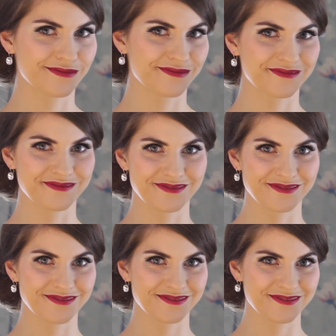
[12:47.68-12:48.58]
if you'd like
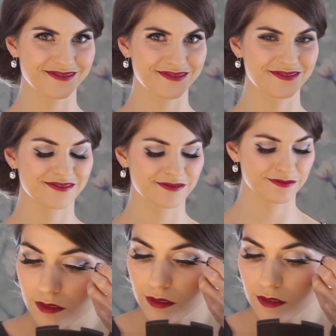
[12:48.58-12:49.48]
to try this,
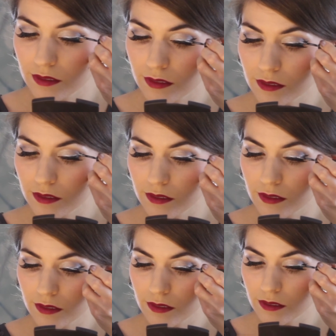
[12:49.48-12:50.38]
you can use the
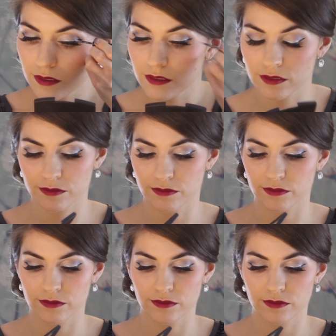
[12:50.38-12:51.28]
Gosh
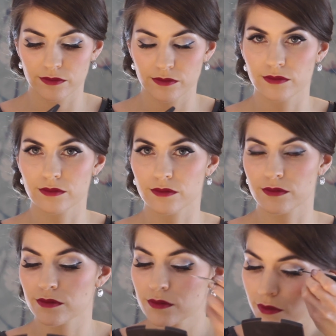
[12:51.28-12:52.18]
Extreme
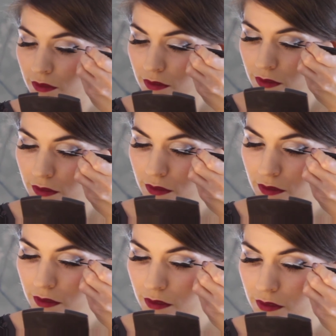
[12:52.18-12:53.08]
Waterproof Glitter
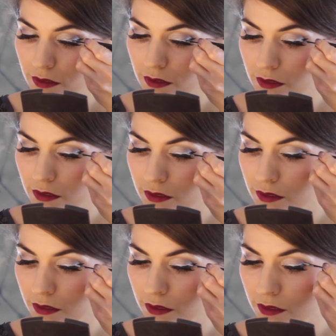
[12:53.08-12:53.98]
Eyeliner, which I think
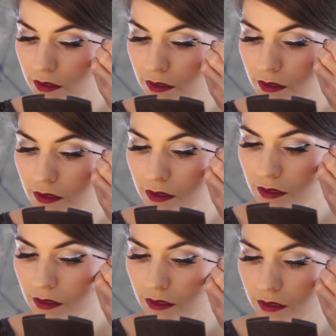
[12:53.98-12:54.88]
adds a bit of
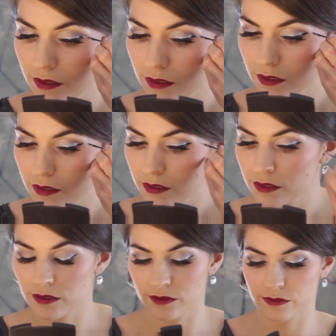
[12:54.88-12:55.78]
extra pizzazz
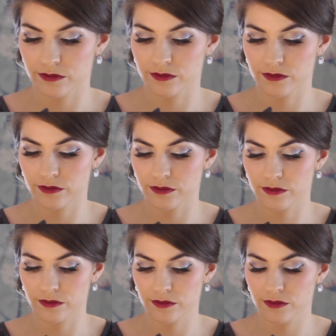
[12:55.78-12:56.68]
and great for a
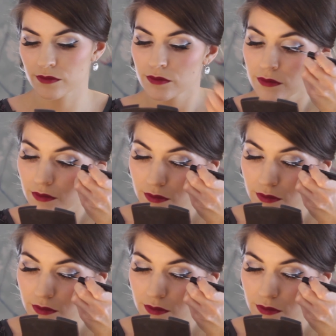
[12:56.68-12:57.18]
Christmas party.